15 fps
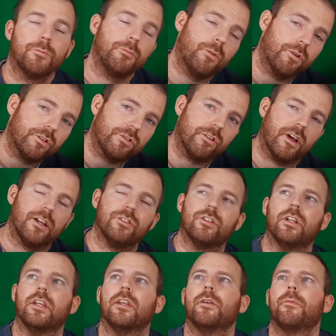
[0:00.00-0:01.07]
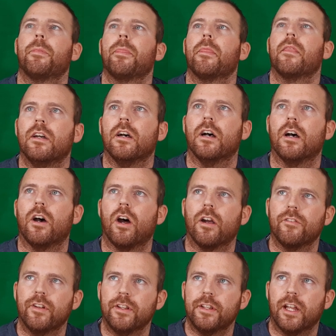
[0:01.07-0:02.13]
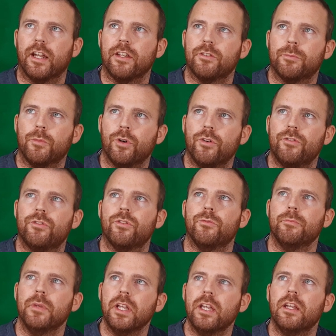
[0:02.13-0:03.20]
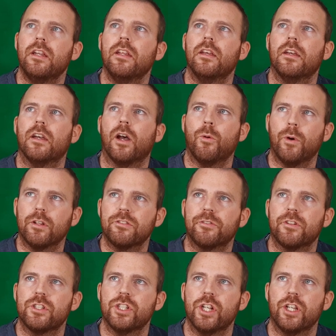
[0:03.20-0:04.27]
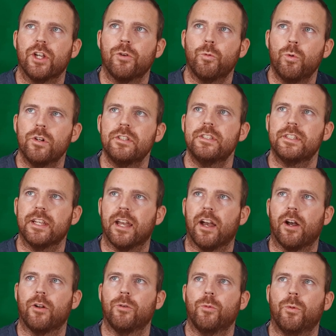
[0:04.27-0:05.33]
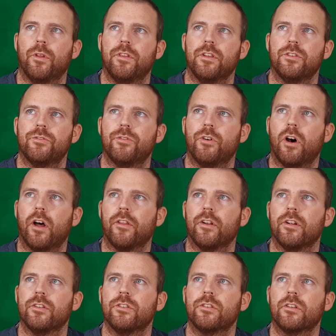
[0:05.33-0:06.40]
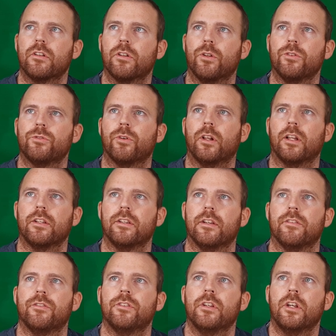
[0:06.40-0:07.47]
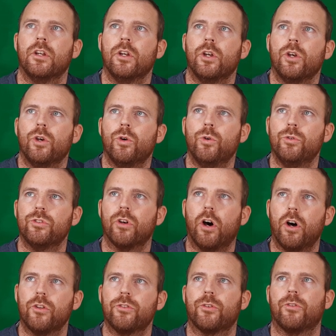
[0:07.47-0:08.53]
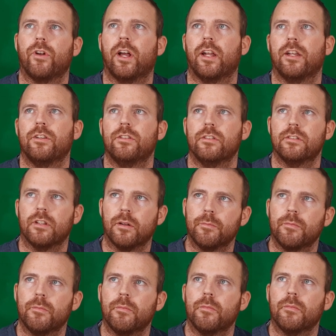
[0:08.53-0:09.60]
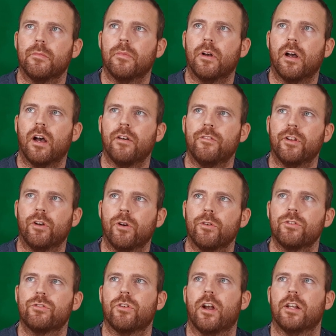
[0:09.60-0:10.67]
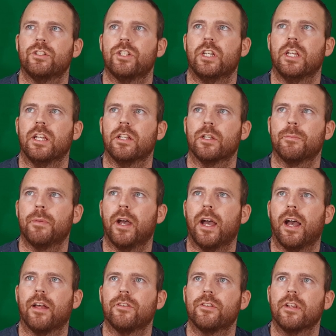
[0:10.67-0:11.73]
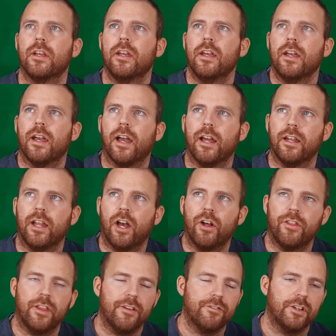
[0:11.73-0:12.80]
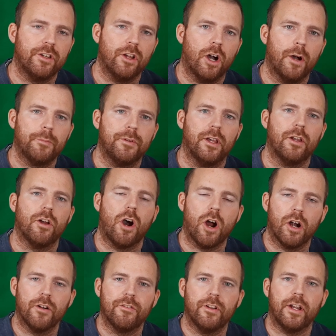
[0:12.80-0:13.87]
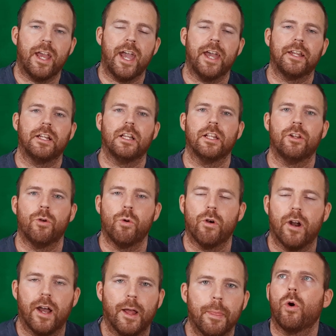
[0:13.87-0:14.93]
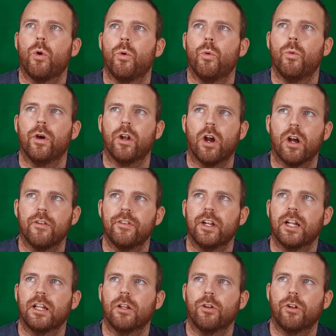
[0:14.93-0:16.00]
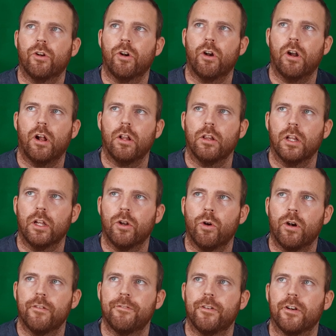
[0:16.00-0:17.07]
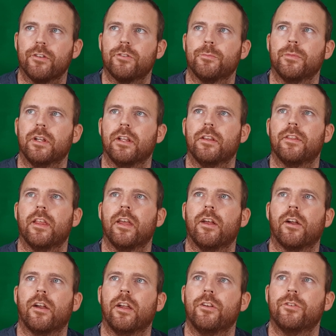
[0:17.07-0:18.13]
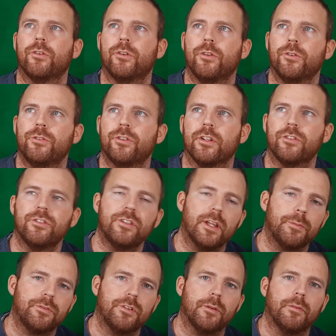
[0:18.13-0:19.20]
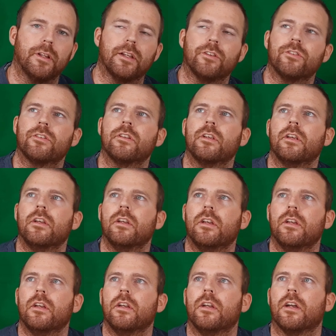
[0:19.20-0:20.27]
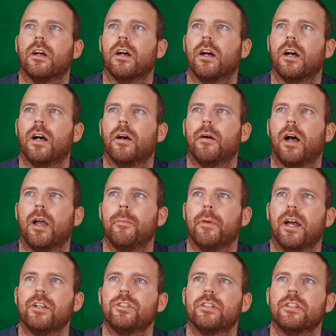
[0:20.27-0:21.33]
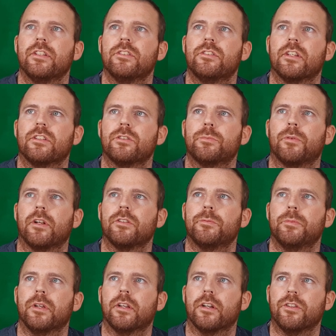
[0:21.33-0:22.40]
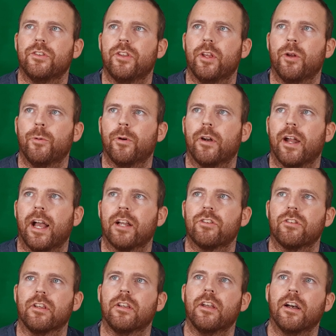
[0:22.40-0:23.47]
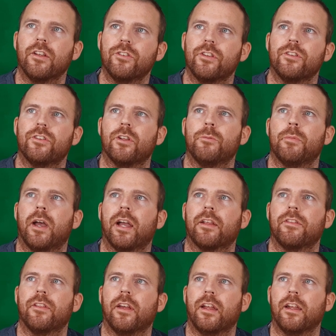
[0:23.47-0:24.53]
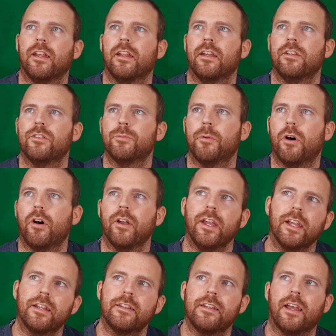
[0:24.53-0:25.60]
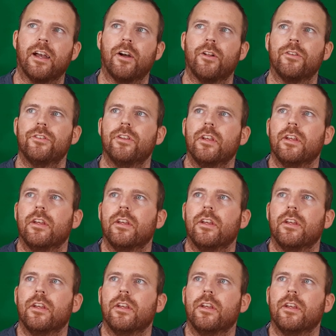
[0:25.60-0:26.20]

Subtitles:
more tragedy. Arvin then is moved to Meade, a West Virginia woods town, with his father's close relatives, who's also ran into some of their own tragedy in the past, and now they've adopted Arvin and Lenora. When Arvin and Lenora first meet, they are introduced as step-siblings. I imagine this expressed because they were actually cousins, and back then in small hick towns,